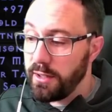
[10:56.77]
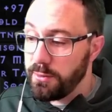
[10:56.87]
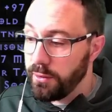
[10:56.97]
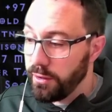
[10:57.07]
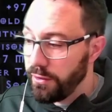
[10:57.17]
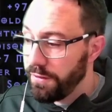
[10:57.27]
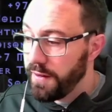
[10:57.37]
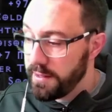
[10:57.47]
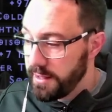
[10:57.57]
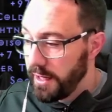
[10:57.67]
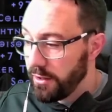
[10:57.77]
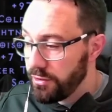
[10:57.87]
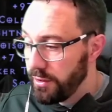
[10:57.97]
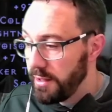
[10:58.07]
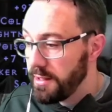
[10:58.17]
So we've got a lot of faster
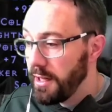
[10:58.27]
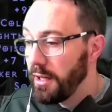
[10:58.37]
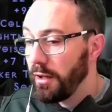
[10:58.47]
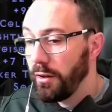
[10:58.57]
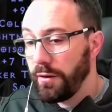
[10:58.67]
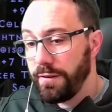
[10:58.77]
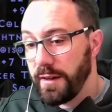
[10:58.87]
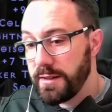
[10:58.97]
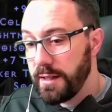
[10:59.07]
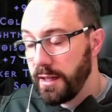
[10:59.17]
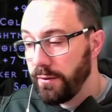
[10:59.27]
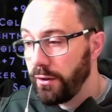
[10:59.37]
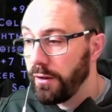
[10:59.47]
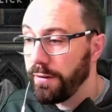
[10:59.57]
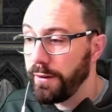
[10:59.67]
cast rate, a lot of faster hit
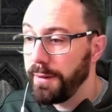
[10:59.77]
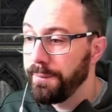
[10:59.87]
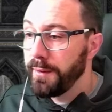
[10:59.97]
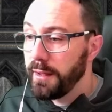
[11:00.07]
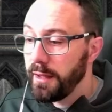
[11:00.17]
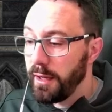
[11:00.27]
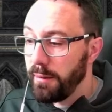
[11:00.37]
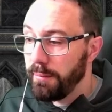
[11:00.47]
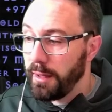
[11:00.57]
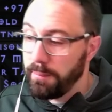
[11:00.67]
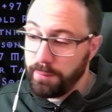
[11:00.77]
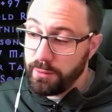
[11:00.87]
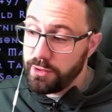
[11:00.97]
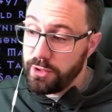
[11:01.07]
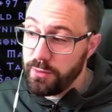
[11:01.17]
recovery, and
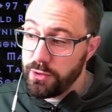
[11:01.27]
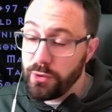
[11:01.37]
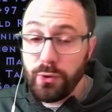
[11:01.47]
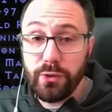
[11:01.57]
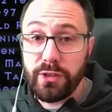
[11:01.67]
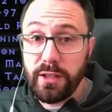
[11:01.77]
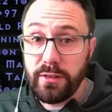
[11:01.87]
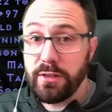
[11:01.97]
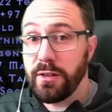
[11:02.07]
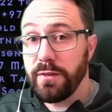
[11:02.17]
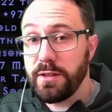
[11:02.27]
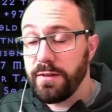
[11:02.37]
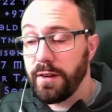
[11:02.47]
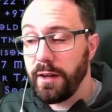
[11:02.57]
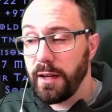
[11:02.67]
+2 to all skills is obviously
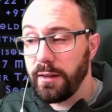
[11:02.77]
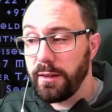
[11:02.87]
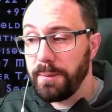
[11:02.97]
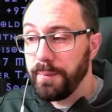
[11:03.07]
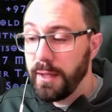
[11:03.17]
very handy.